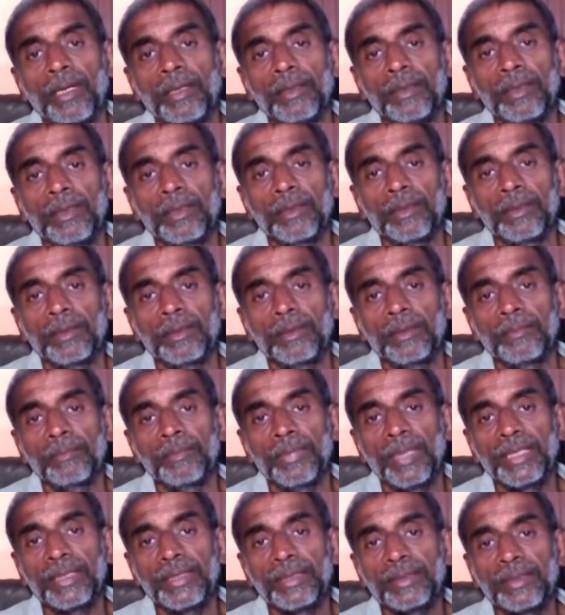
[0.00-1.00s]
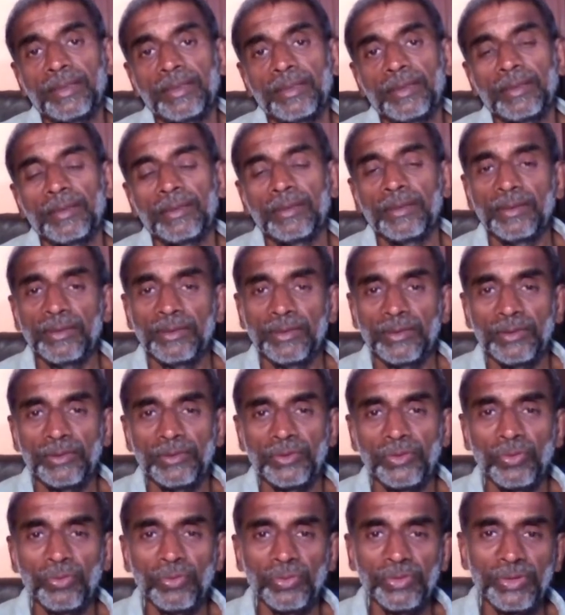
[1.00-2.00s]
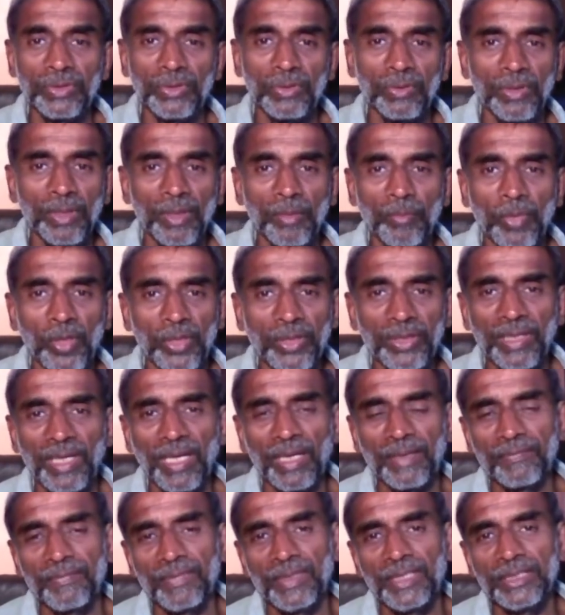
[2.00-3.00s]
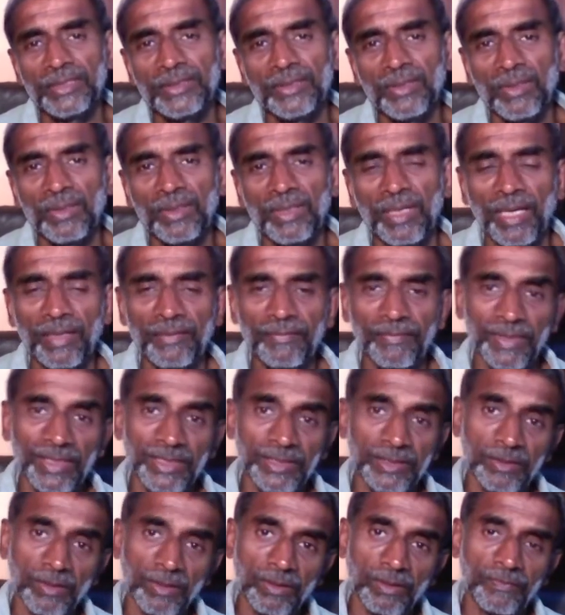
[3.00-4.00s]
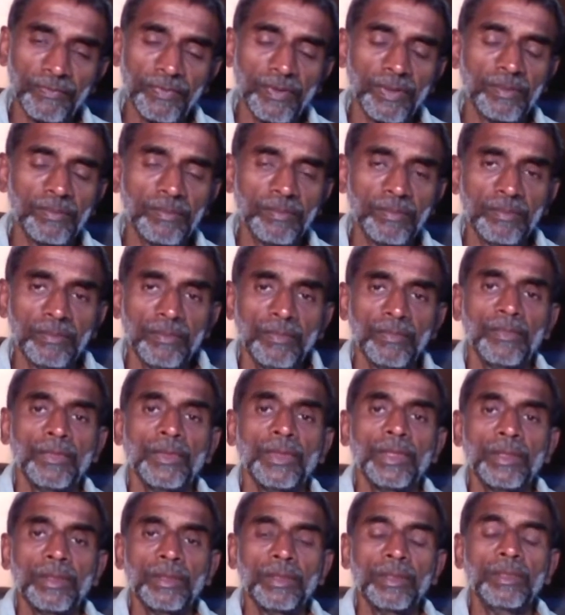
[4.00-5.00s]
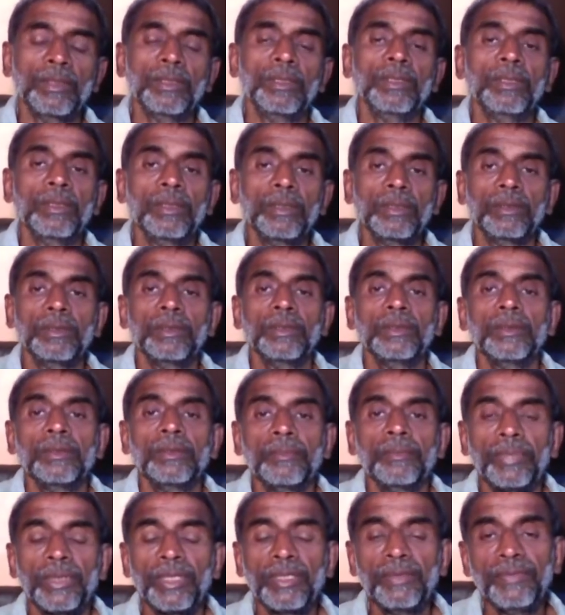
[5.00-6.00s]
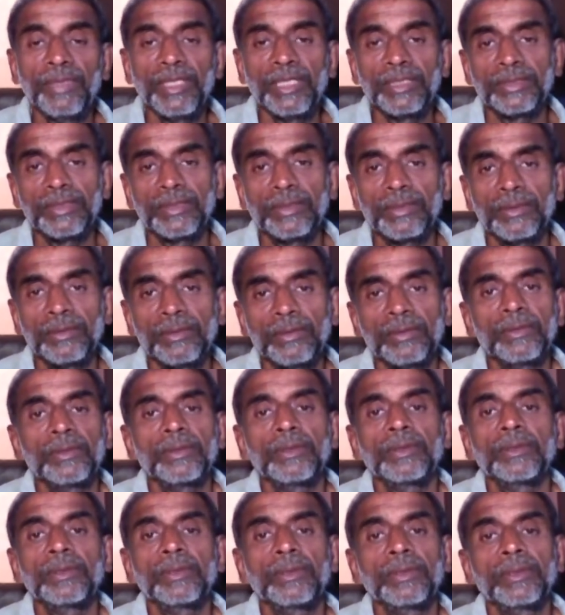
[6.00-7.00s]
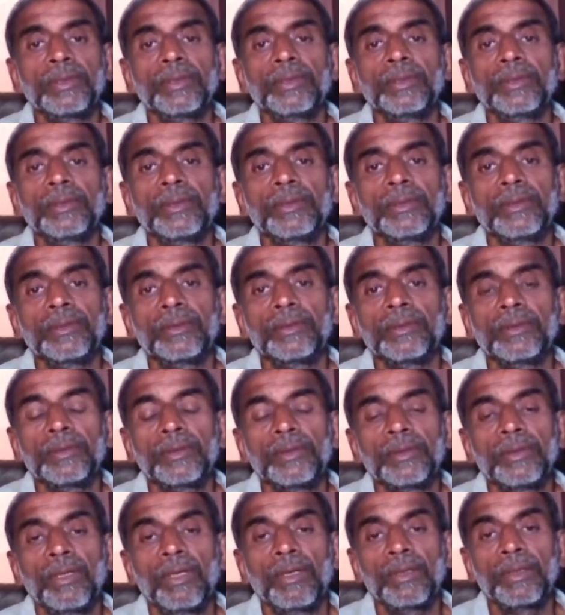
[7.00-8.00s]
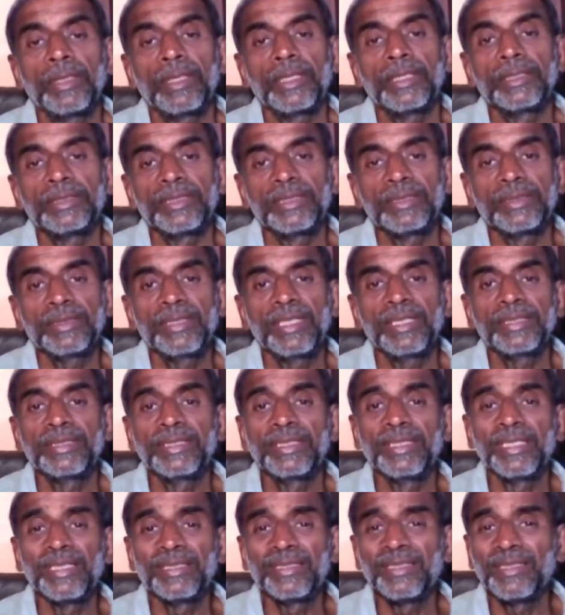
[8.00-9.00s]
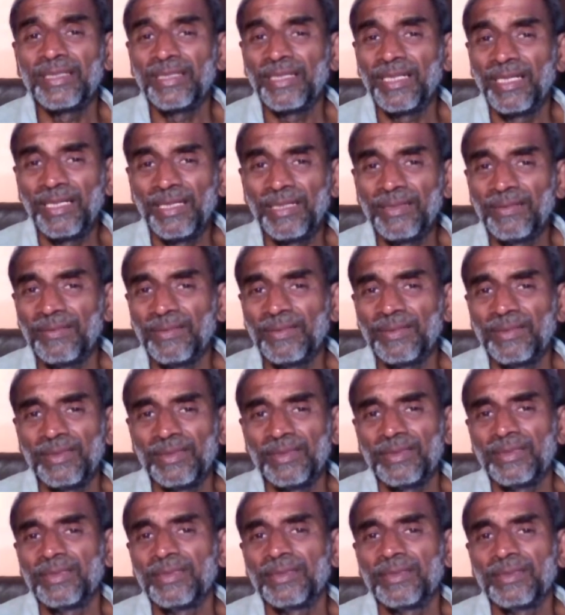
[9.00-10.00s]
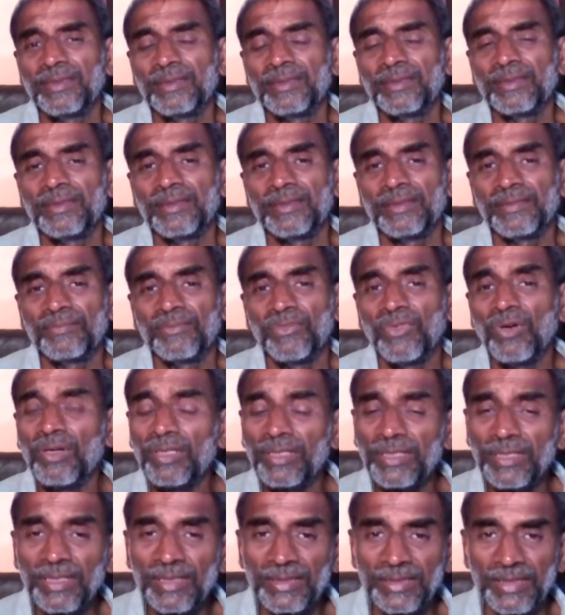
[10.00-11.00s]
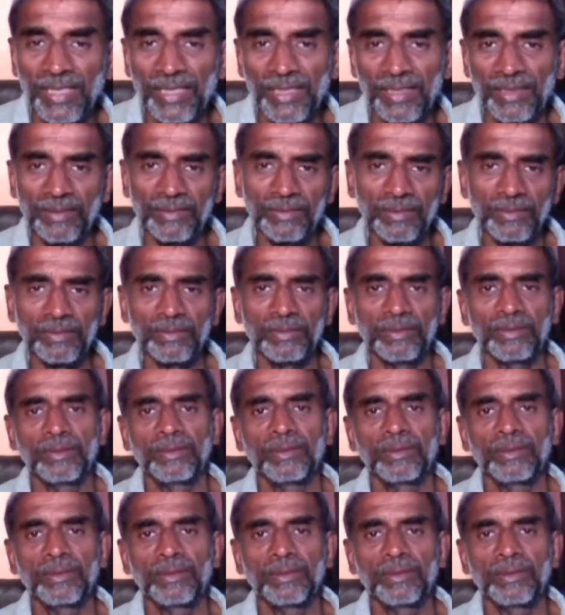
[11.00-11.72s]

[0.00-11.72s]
but shows through her body language or from uh, previous uh, occurrences that she doesn't really want the child to.